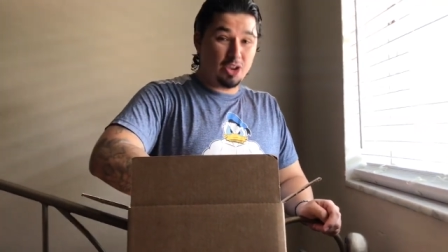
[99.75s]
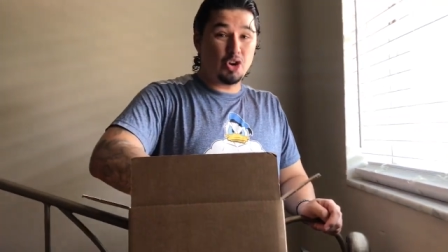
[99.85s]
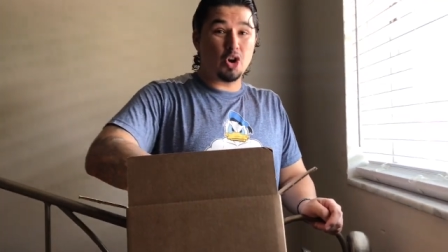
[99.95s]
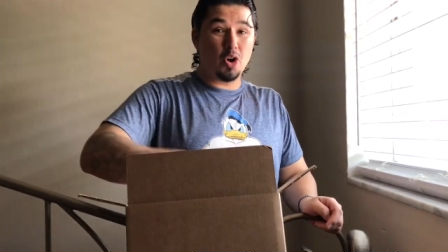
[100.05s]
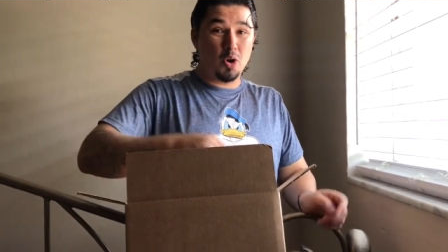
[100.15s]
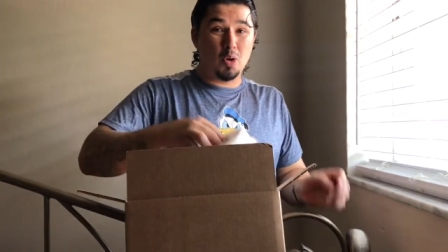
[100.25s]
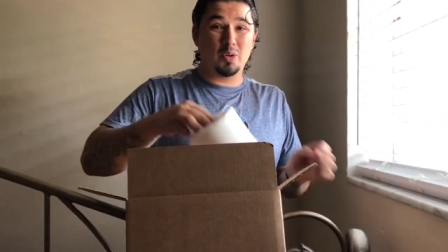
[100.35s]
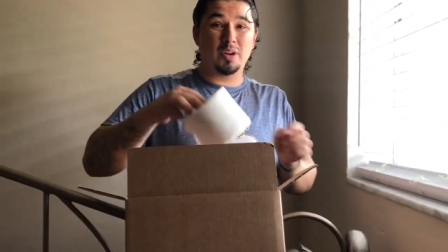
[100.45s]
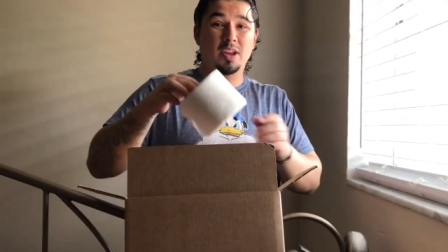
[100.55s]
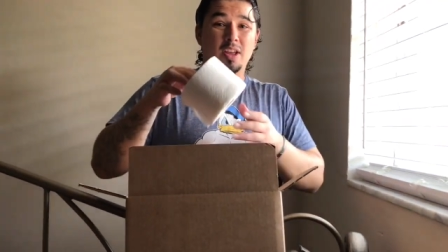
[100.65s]
Your
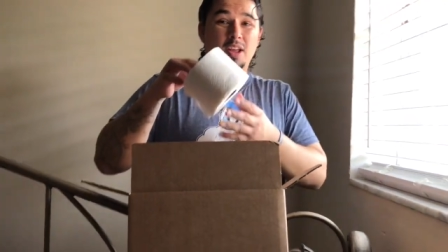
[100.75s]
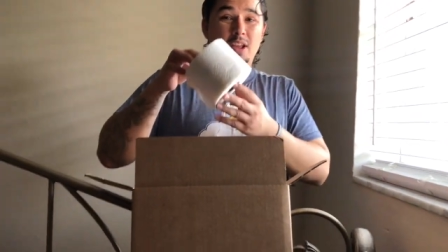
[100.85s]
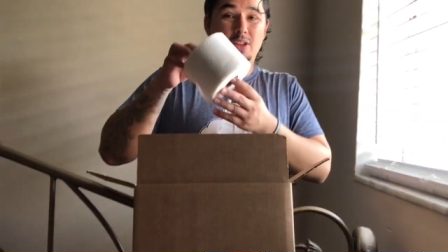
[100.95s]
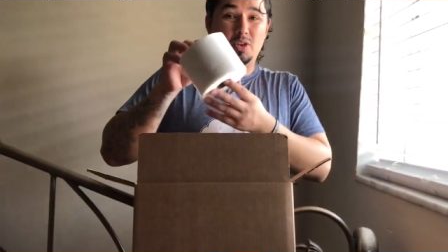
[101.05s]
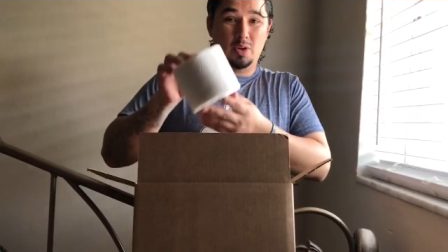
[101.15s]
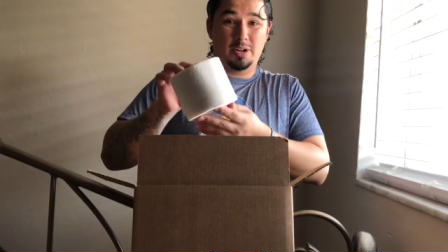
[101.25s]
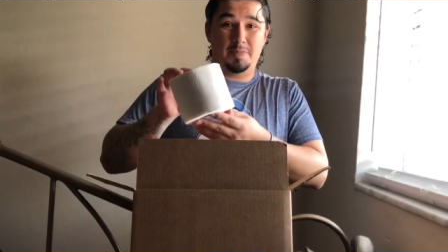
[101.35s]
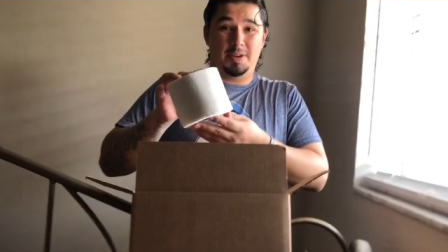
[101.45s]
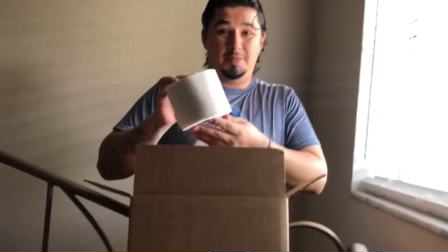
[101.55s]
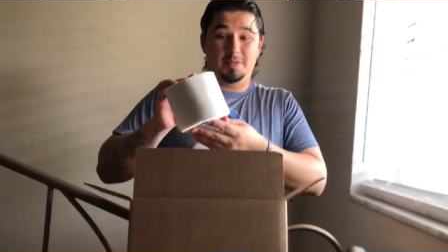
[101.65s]
own toilet
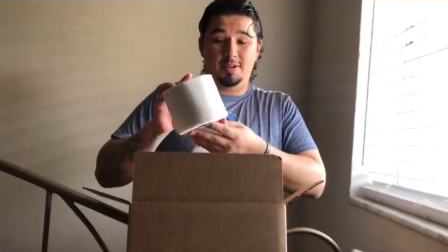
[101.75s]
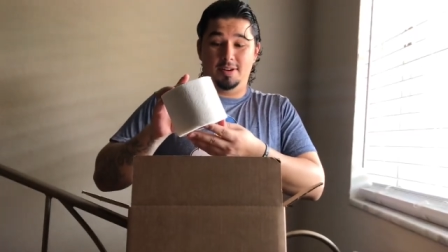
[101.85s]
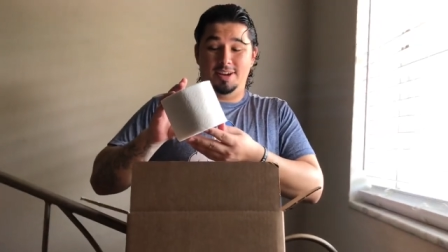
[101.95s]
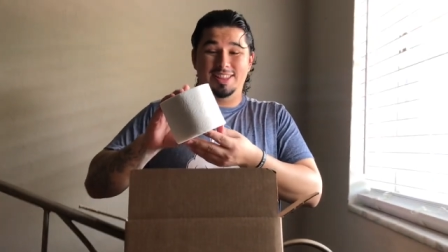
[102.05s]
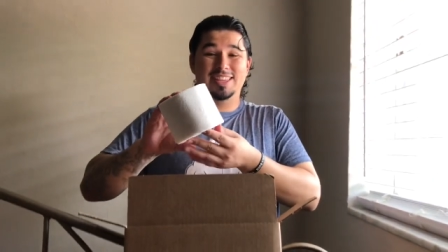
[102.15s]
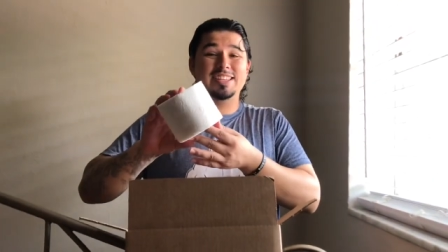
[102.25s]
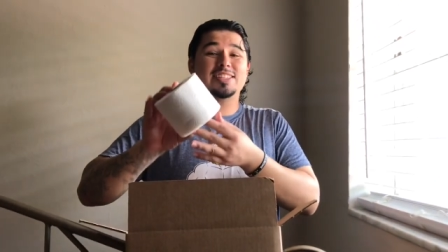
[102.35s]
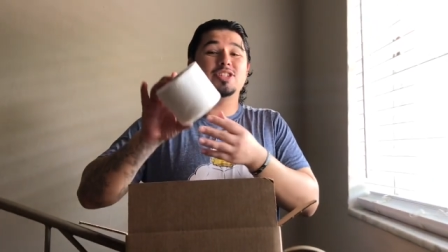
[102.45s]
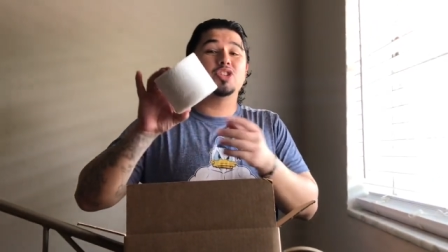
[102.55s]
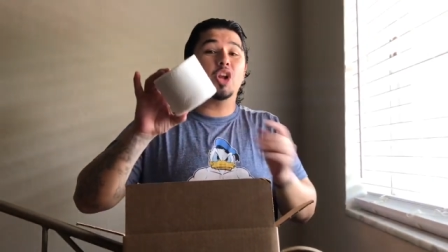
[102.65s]
paper. This
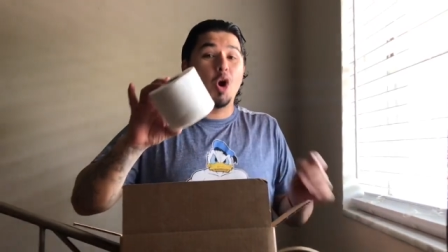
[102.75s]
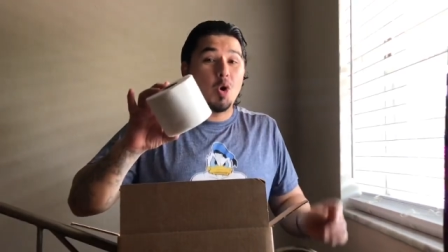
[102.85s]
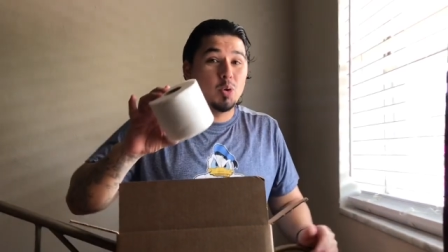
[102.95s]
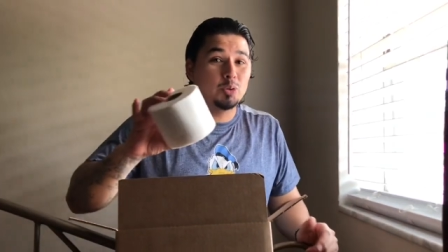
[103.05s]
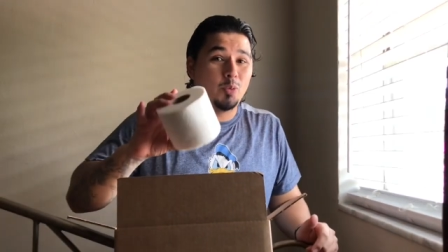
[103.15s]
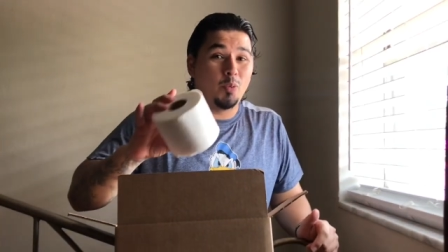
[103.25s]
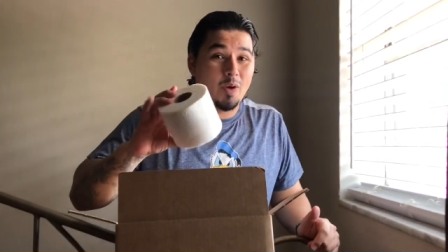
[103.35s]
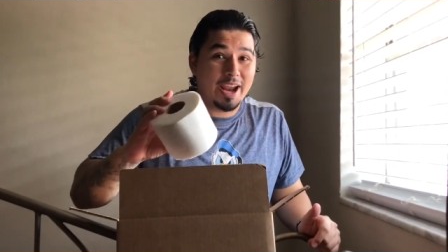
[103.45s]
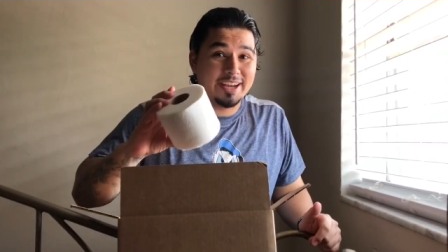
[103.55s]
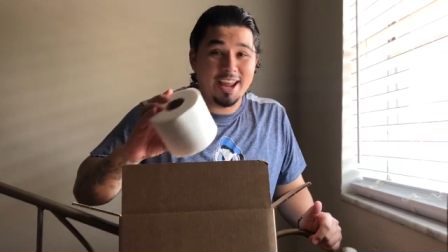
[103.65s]
is gold
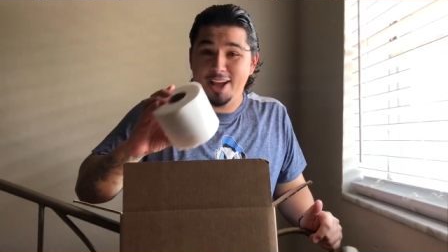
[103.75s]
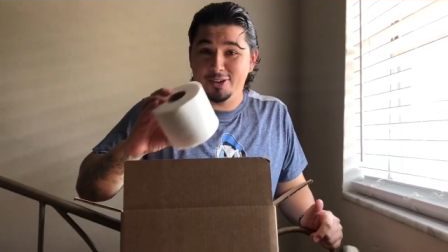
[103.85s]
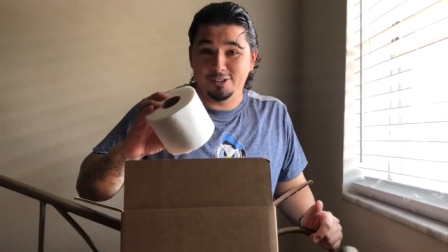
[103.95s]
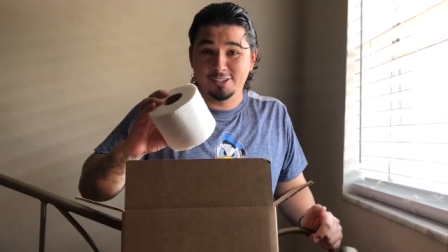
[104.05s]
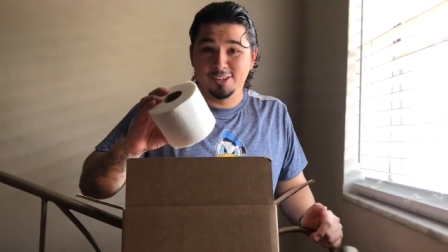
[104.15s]
right now.